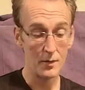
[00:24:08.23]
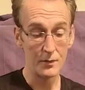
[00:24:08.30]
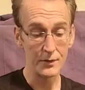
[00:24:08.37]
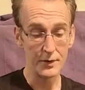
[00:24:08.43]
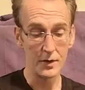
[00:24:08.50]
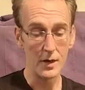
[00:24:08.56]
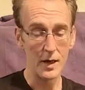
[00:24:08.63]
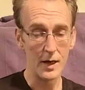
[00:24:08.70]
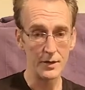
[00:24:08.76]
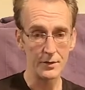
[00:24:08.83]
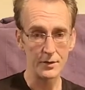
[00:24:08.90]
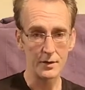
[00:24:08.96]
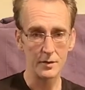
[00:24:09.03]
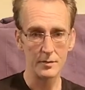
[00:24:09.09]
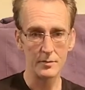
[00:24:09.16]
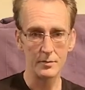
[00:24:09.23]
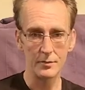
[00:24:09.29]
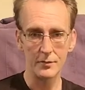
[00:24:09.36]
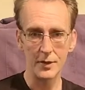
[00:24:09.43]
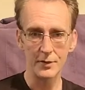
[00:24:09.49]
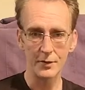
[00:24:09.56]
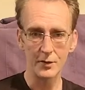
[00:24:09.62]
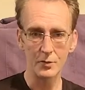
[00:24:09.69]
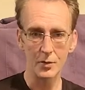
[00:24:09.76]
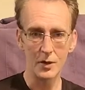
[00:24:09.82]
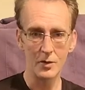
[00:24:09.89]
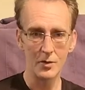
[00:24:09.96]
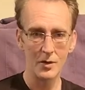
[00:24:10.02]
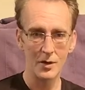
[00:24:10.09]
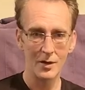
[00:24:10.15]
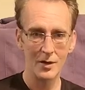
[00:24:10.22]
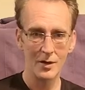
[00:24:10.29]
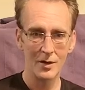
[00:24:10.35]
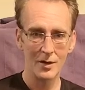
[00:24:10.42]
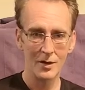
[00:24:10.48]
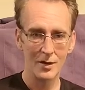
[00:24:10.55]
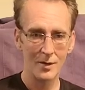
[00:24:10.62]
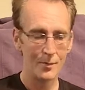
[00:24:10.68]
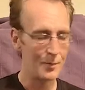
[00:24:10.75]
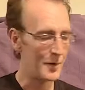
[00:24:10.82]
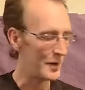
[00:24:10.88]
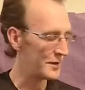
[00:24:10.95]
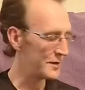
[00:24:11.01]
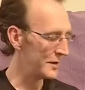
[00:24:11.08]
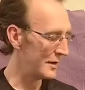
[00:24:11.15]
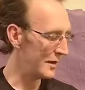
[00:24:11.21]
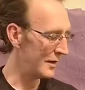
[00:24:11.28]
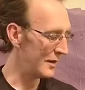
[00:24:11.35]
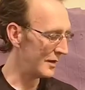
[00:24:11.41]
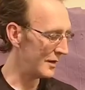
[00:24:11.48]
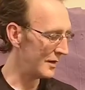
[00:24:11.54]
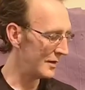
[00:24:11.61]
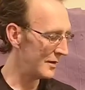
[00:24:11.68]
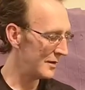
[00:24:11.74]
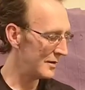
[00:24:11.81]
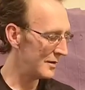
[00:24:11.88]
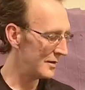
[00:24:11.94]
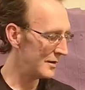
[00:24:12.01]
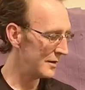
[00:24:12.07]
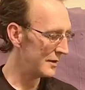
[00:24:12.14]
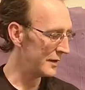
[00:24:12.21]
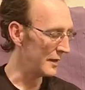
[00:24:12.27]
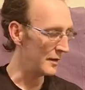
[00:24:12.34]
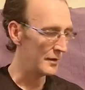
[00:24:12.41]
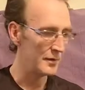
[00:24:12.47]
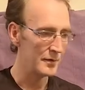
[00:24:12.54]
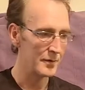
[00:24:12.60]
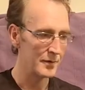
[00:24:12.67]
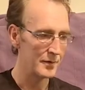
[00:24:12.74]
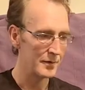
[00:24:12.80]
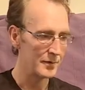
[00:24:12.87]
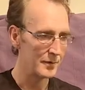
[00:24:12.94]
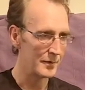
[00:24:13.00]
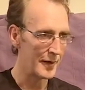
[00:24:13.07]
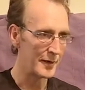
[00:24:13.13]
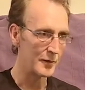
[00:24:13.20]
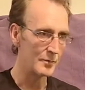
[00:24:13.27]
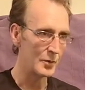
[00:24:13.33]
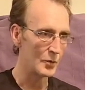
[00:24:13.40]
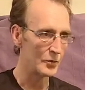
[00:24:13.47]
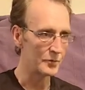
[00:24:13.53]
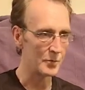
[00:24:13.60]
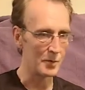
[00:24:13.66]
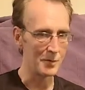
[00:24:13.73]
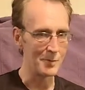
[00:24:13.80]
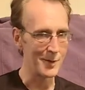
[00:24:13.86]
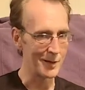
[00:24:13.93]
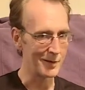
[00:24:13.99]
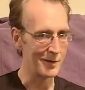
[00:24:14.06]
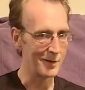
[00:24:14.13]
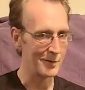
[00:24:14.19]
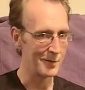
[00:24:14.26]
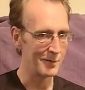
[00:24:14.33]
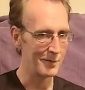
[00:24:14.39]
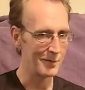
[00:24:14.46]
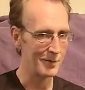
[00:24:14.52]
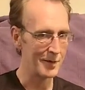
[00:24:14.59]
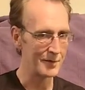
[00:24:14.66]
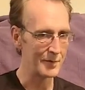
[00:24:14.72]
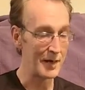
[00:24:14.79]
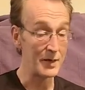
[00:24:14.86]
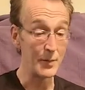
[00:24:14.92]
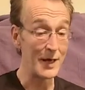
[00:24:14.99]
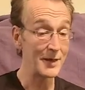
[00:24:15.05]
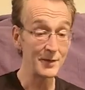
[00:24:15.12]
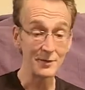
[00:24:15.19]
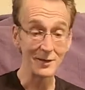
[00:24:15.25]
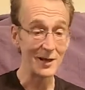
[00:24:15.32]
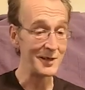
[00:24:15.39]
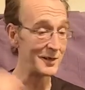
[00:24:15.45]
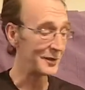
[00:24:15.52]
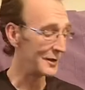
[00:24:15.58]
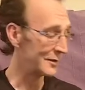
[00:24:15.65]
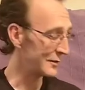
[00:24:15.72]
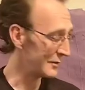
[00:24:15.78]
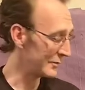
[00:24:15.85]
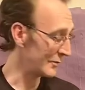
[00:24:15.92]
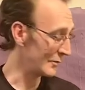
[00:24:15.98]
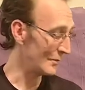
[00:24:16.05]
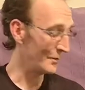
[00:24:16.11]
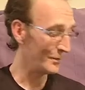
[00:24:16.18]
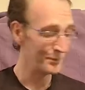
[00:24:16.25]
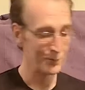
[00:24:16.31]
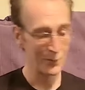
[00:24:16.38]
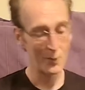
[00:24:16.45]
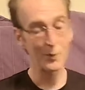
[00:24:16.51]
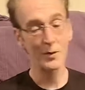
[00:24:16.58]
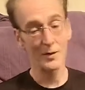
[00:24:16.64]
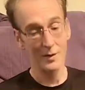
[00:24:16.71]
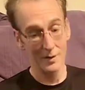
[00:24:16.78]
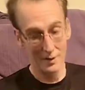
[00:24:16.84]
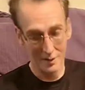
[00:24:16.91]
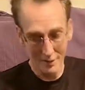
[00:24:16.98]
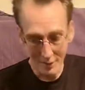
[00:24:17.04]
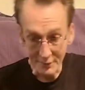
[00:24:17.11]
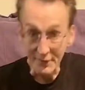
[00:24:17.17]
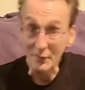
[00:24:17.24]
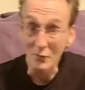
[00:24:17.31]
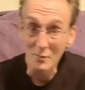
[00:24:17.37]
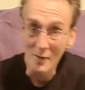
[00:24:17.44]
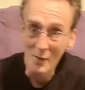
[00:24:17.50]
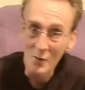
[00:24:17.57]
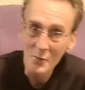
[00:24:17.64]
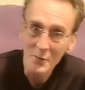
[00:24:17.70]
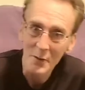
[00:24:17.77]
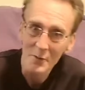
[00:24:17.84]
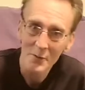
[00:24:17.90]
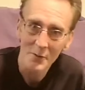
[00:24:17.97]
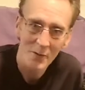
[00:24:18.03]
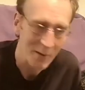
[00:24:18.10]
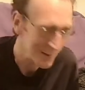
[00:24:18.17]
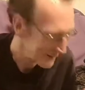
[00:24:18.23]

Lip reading: Obviously your hands are at risk as well, but yeah, hiking poles probably make that less. Anyway, I didn't get any tips, so I'll stick with my long trousers,